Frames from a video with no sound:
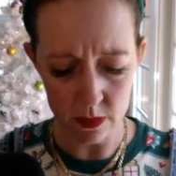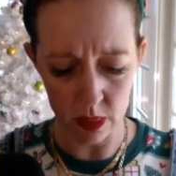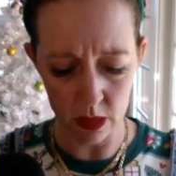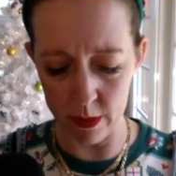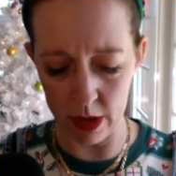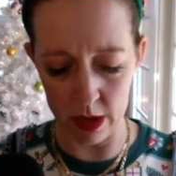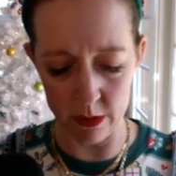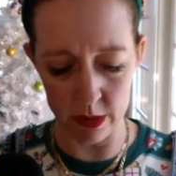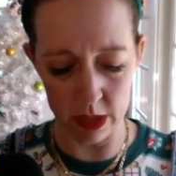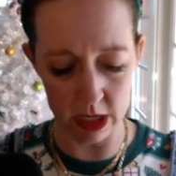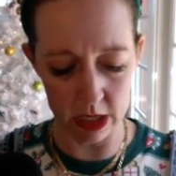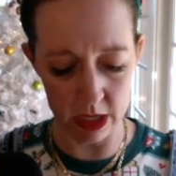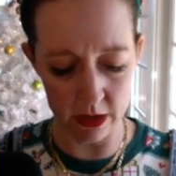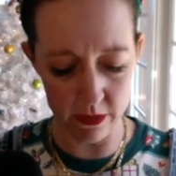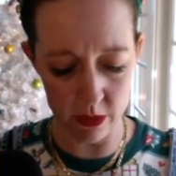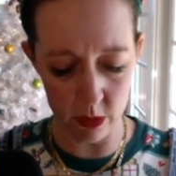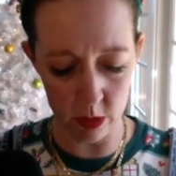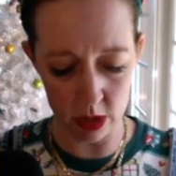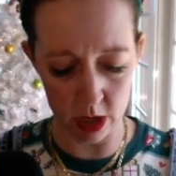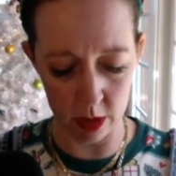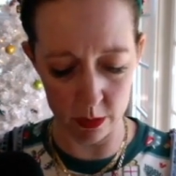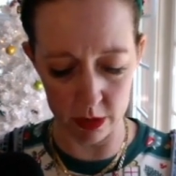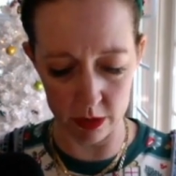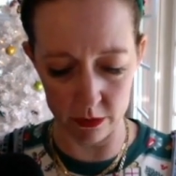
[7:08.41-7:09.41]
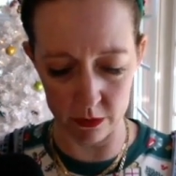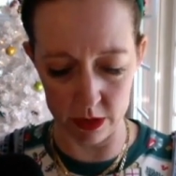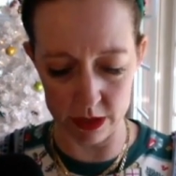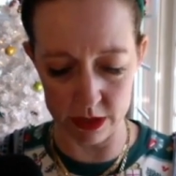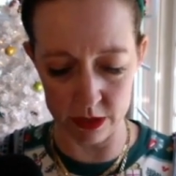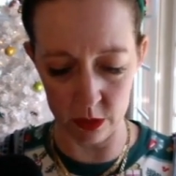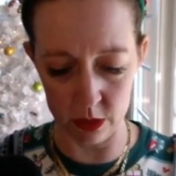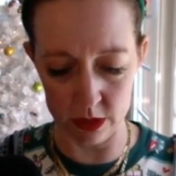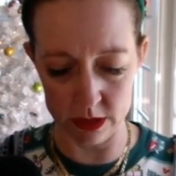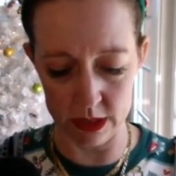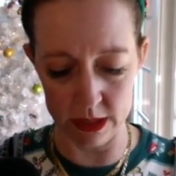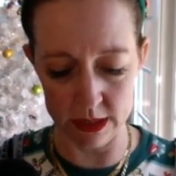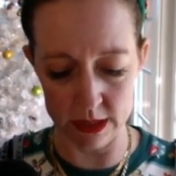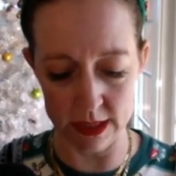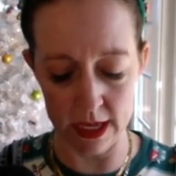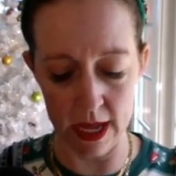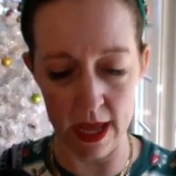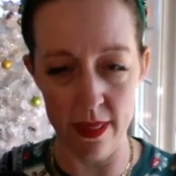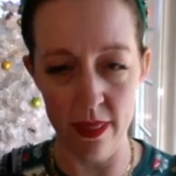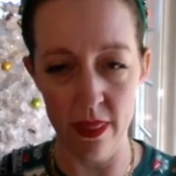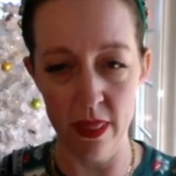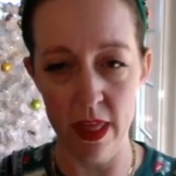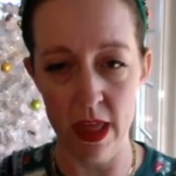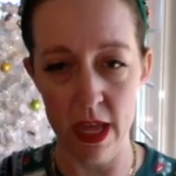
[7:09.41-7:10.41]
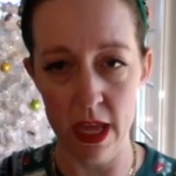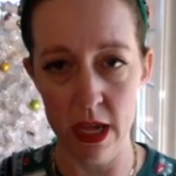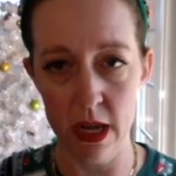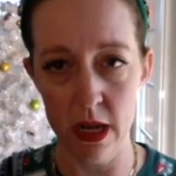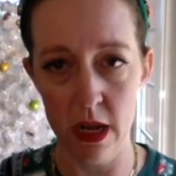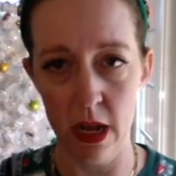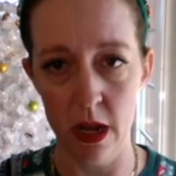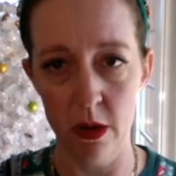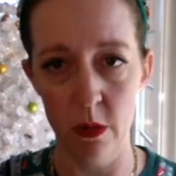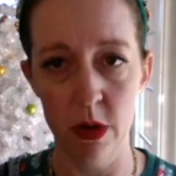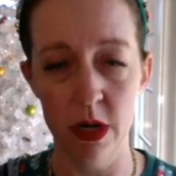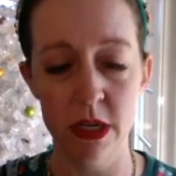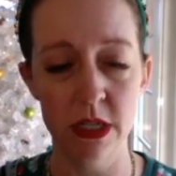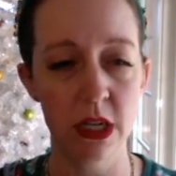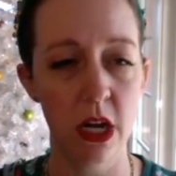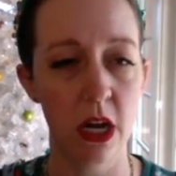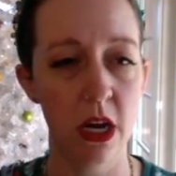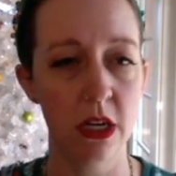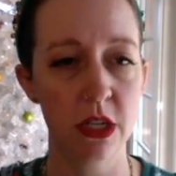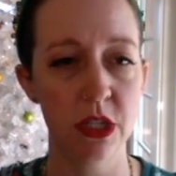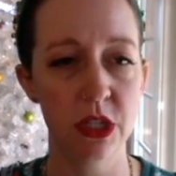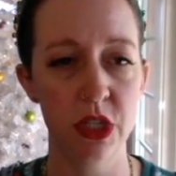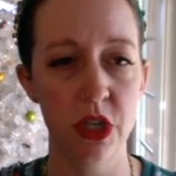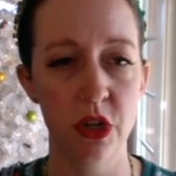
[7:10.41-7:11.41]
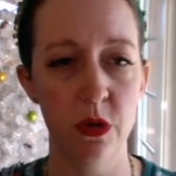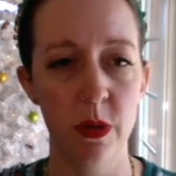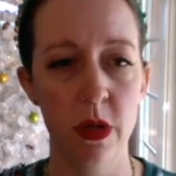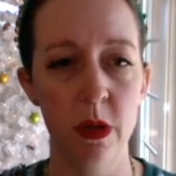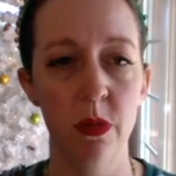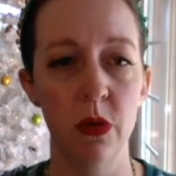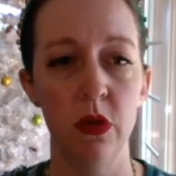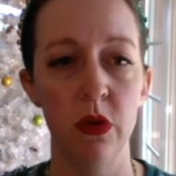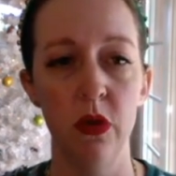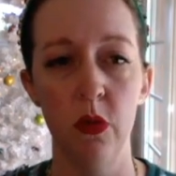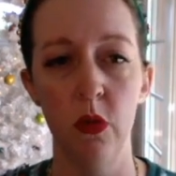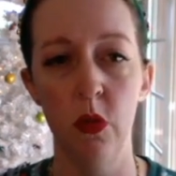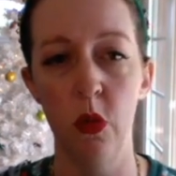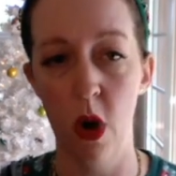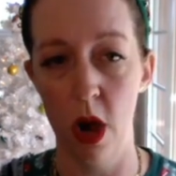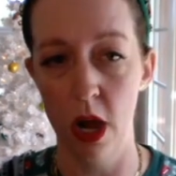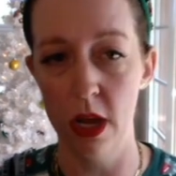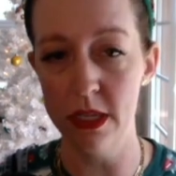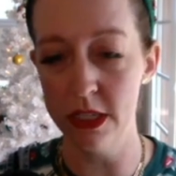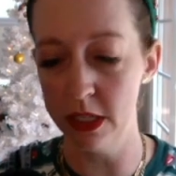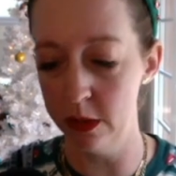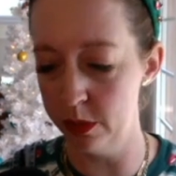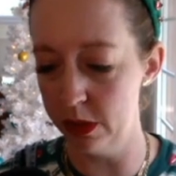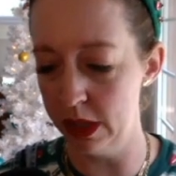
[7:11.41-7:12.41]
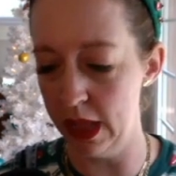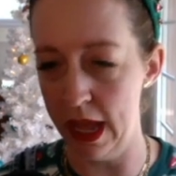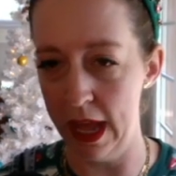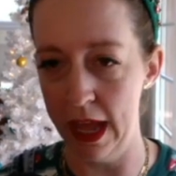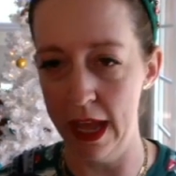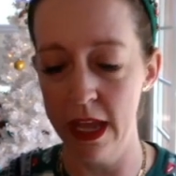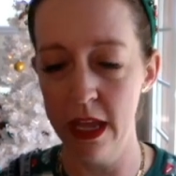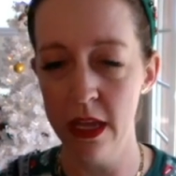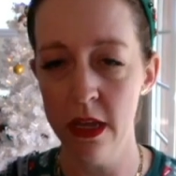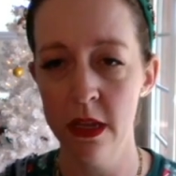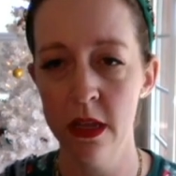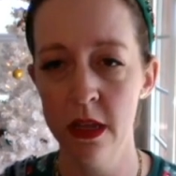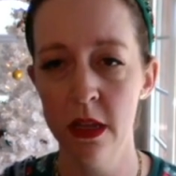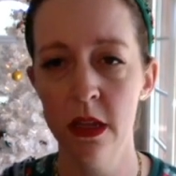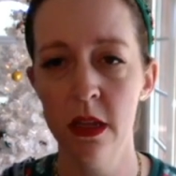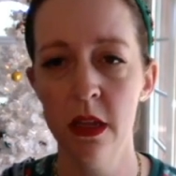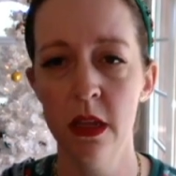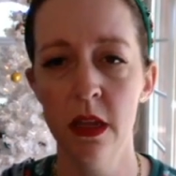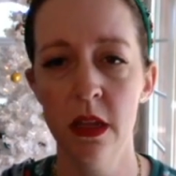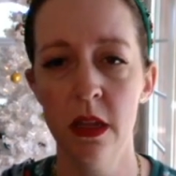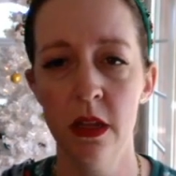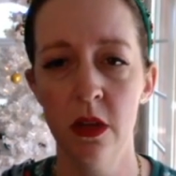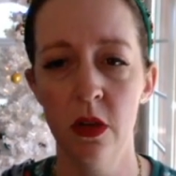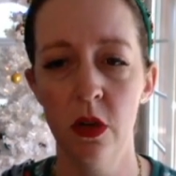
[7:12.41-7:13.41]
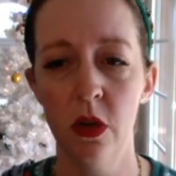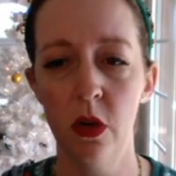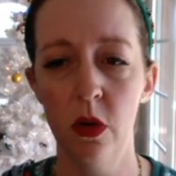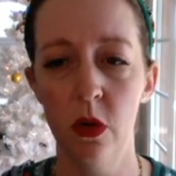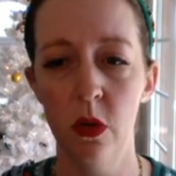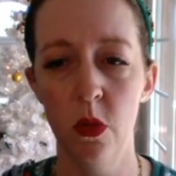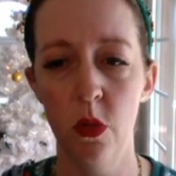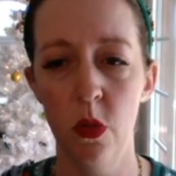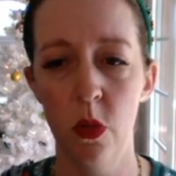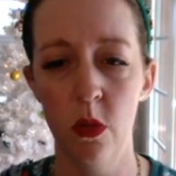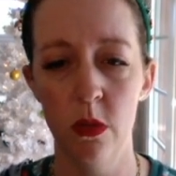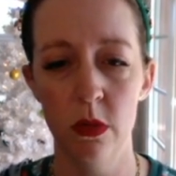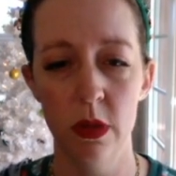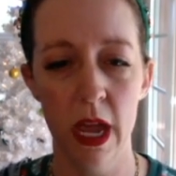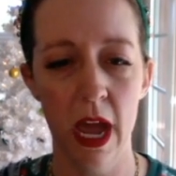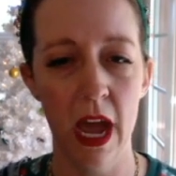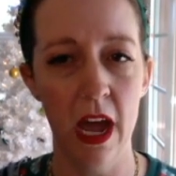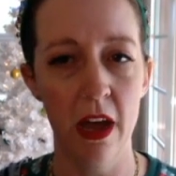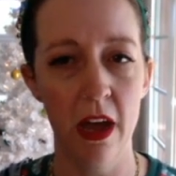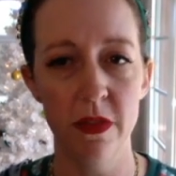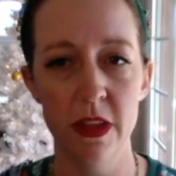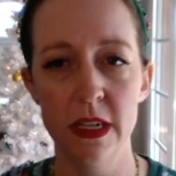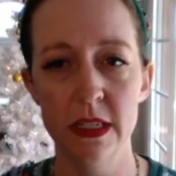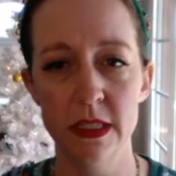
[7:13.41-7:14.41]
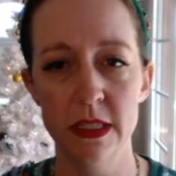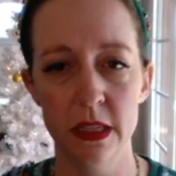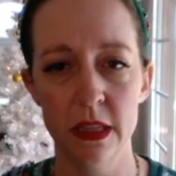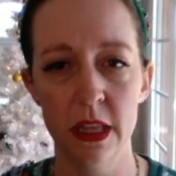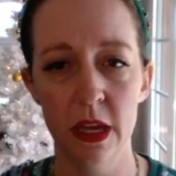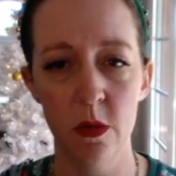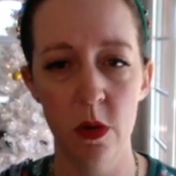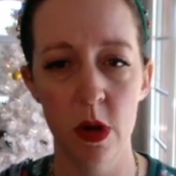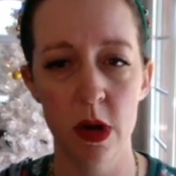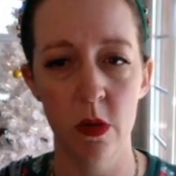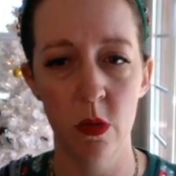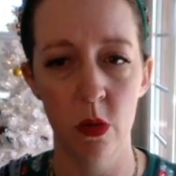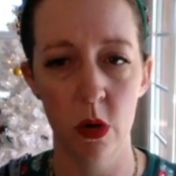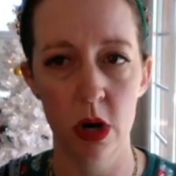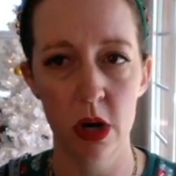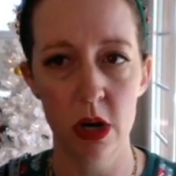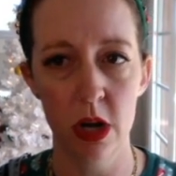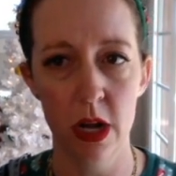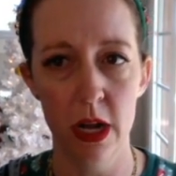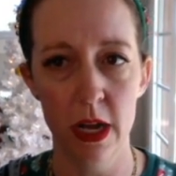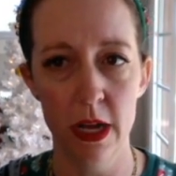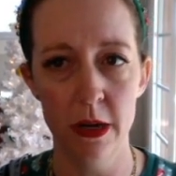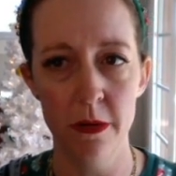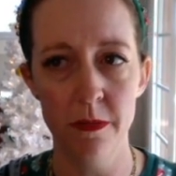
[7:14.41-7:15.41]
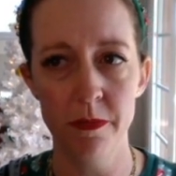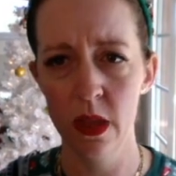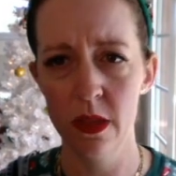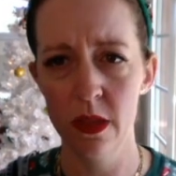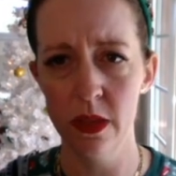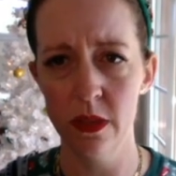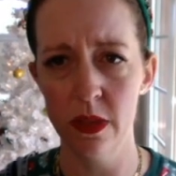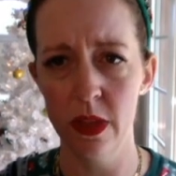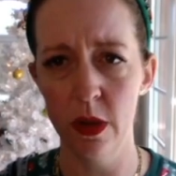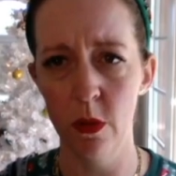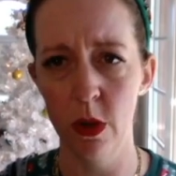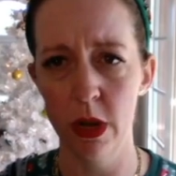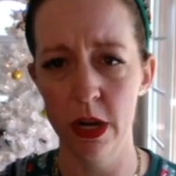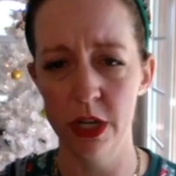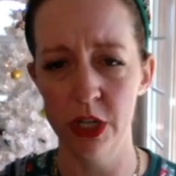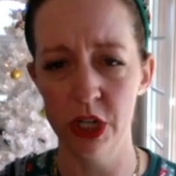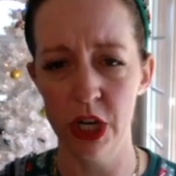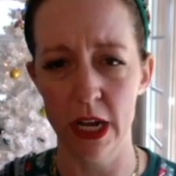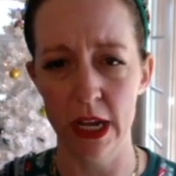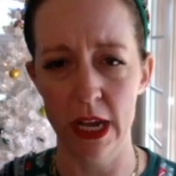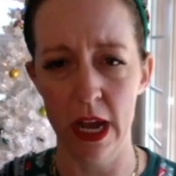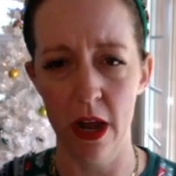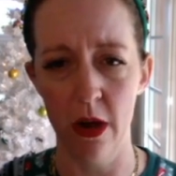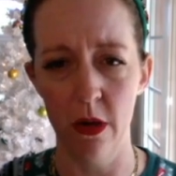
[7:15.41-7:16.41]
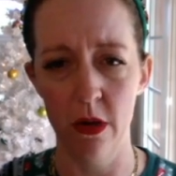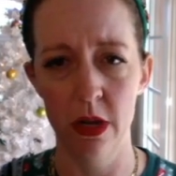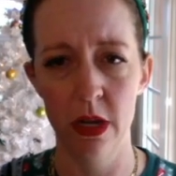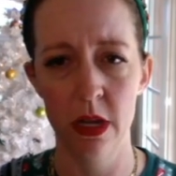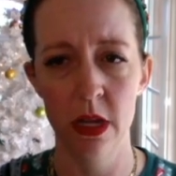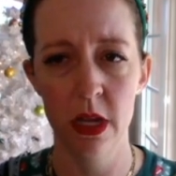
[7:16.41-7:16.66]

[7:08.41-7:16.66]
I'm going to give you a couple of resources. And then I want to talk to people who want to play, who have things that they want to work on, that they want to check out.